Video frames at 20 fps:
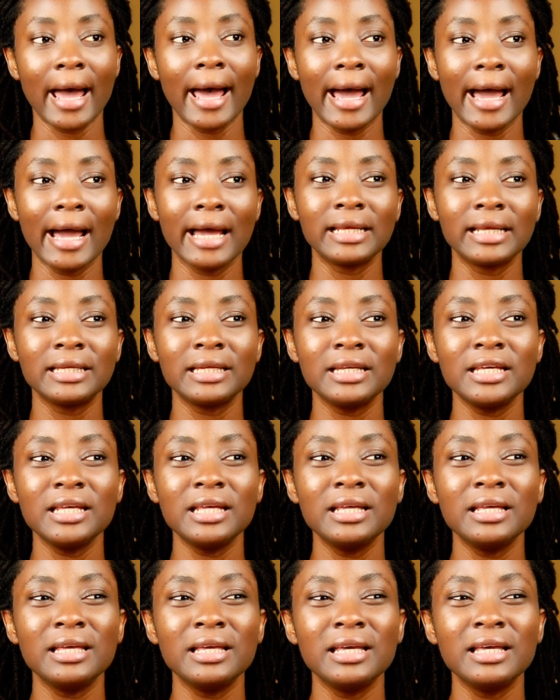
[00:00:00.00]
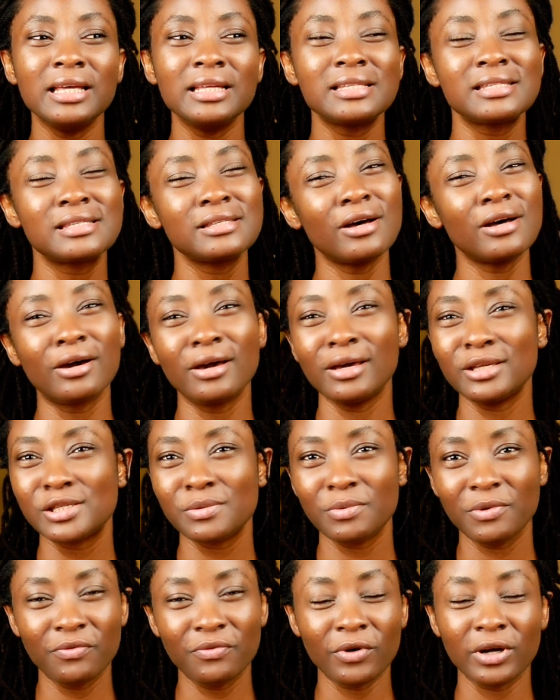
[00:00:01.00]
And it's not going
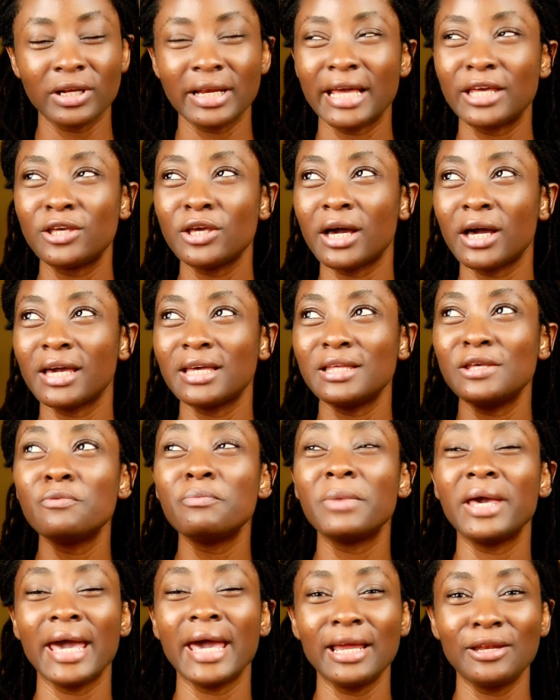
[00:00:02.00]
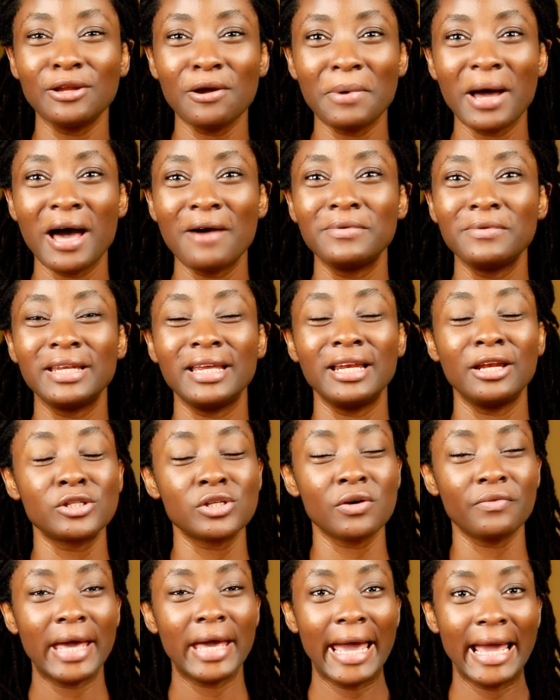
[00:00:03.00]
to be fun. Like you may end up having a
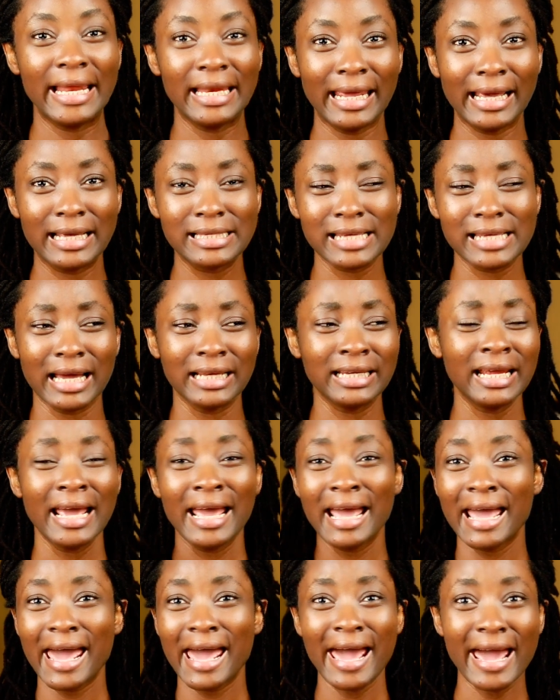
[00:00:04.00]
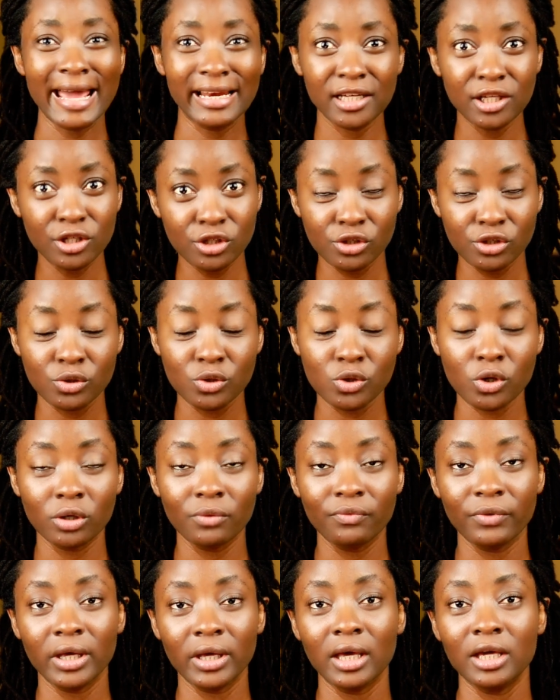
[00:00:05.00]
lot of headaches and head issues
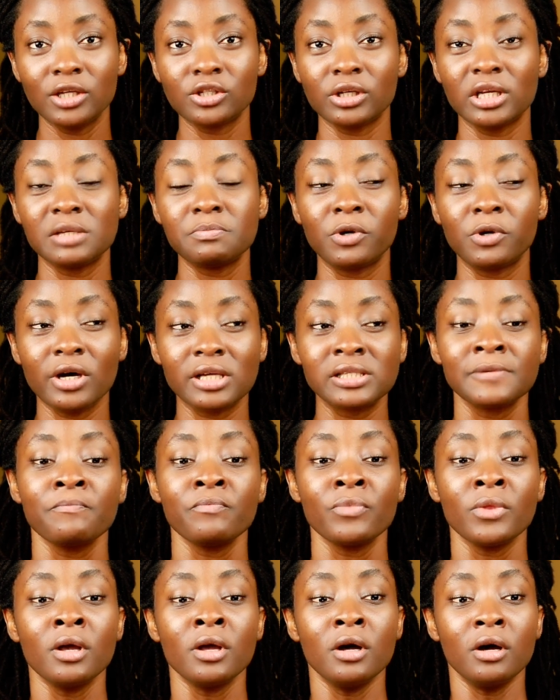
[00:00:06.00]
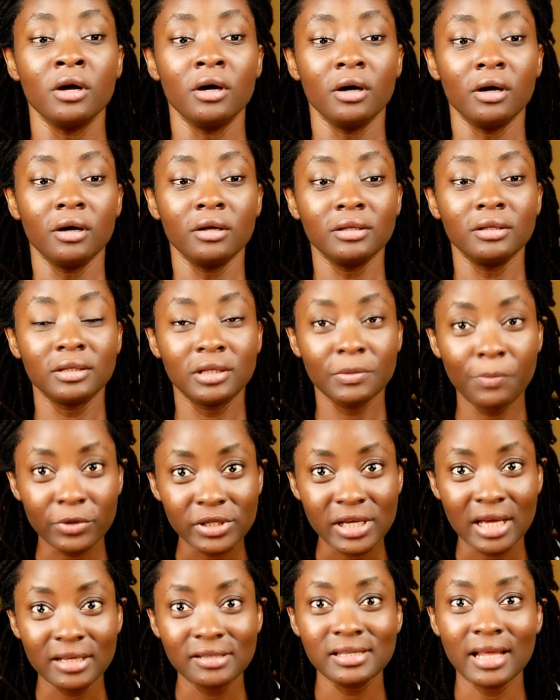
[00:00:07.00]
on vacation, and because the
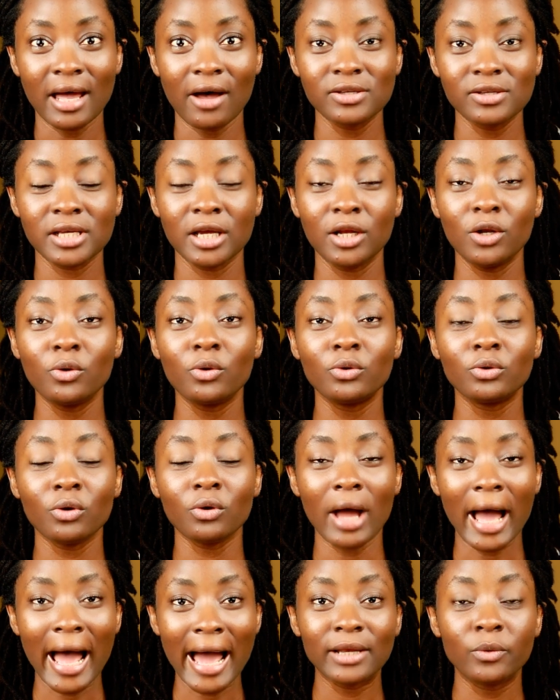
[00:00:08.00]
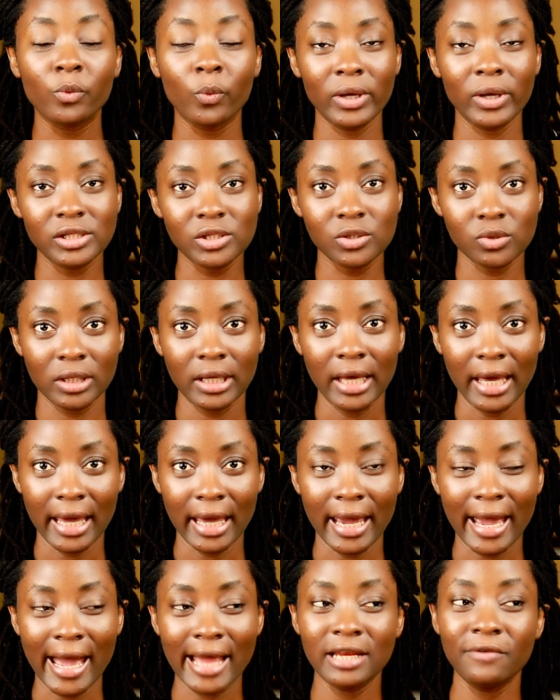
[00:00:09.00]
protective styles alone add weight to the
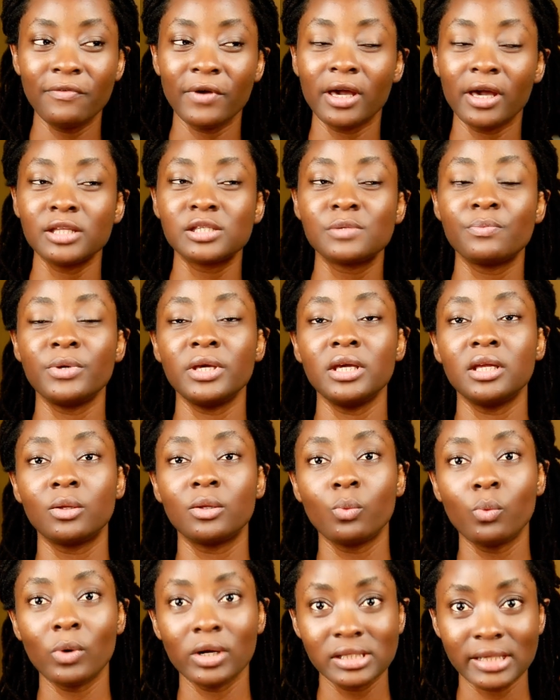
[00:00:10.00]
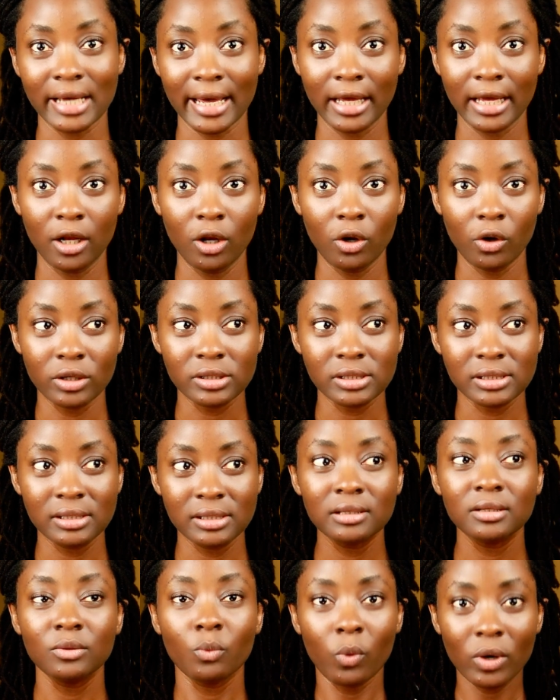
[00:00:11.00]
hair, and if you're going to be in the water a lot,
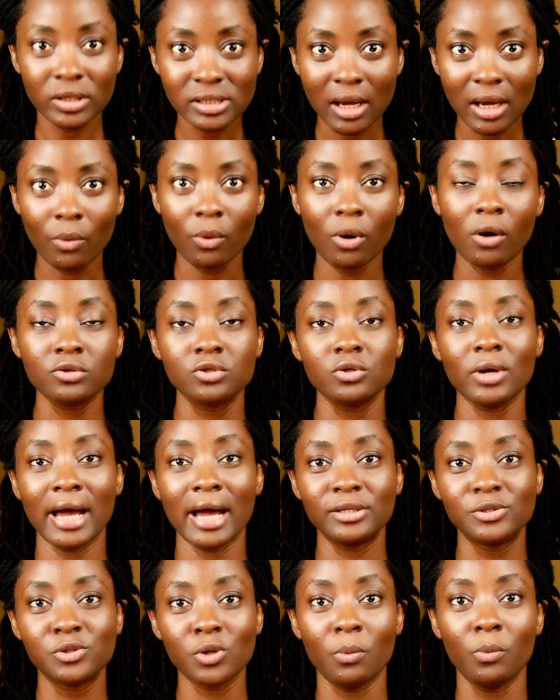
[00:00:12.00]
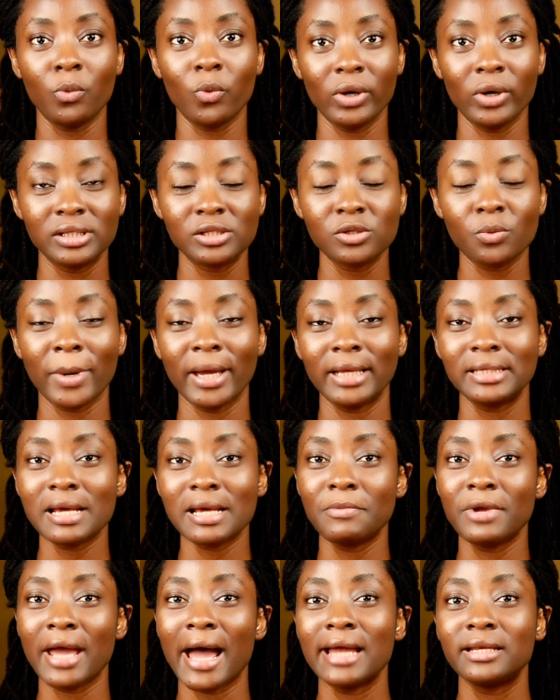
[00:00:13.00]
water will also add some weight. So by the
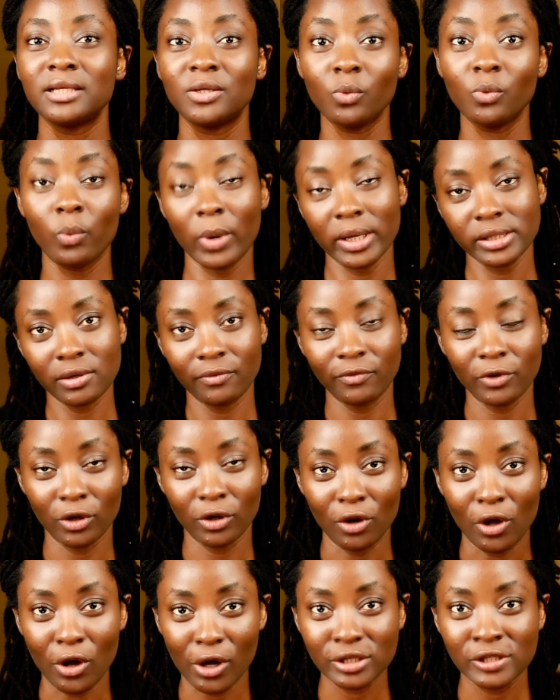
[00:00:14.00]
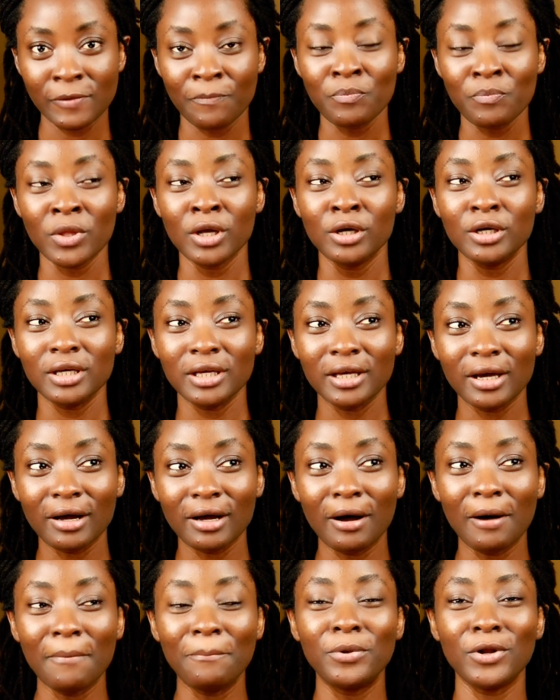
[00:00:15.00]
time you add the weight of your locks,
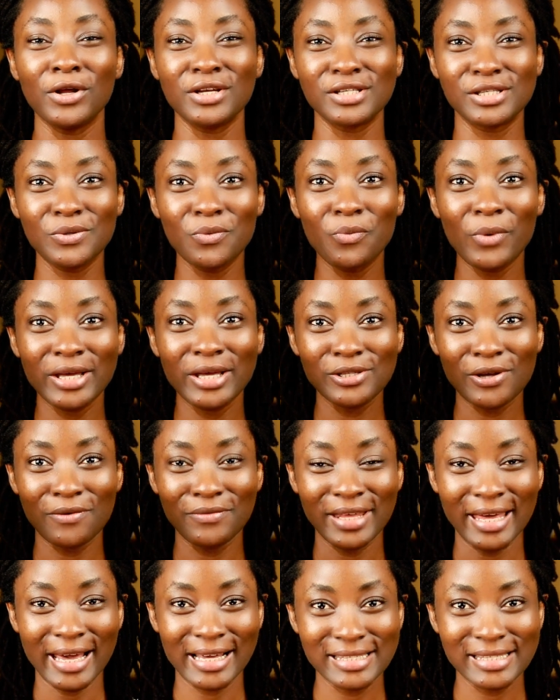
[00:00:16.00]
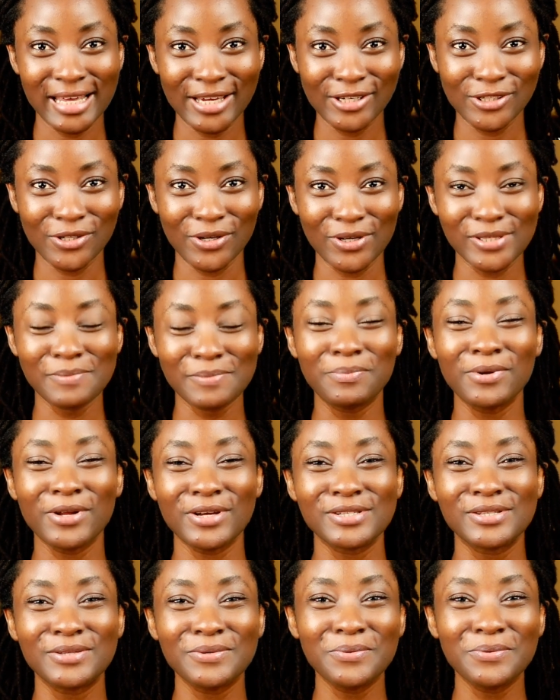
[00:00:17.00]
plus the weight of the extensions,
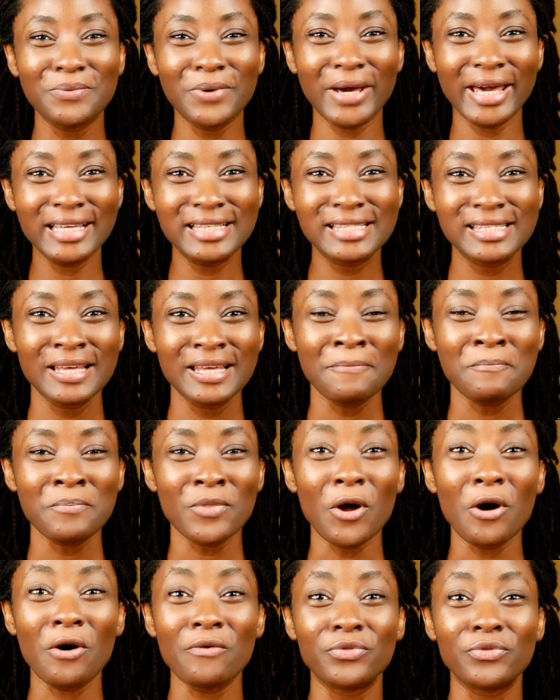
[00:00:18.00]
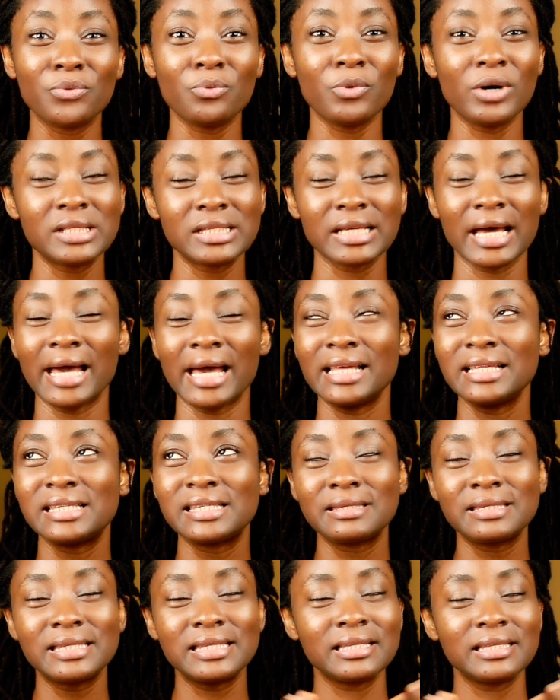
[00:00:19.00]
plus the weight of the water,
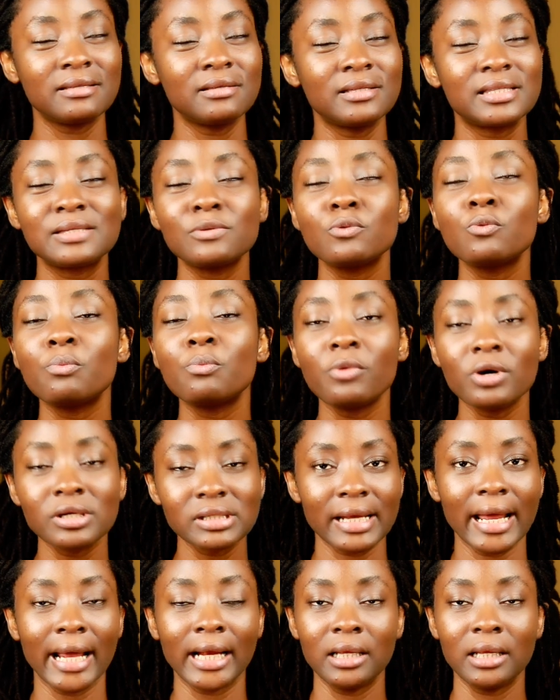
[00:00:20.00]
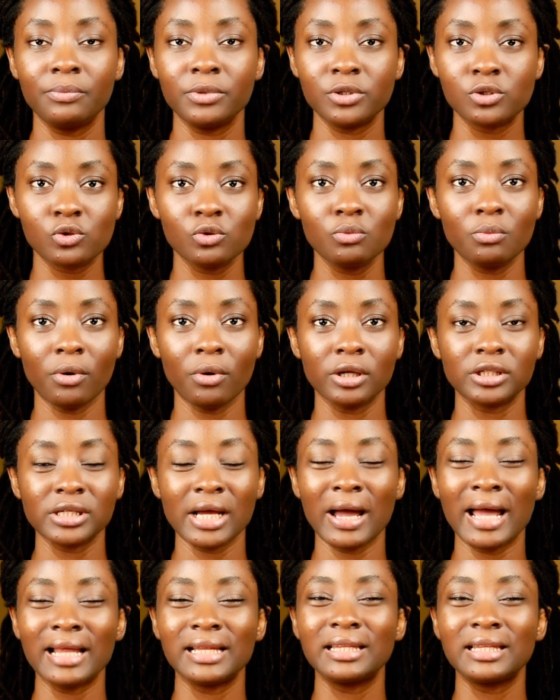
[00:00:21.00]
it will most likely be too much,
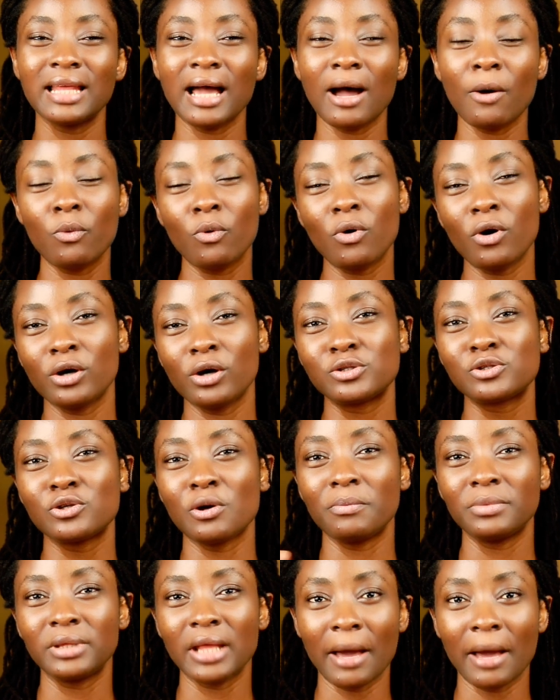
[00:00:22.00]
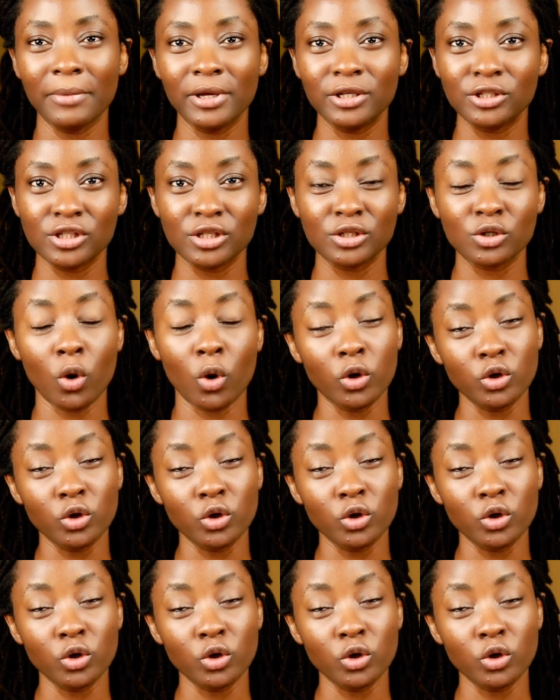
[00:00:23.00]
and that will cause some damages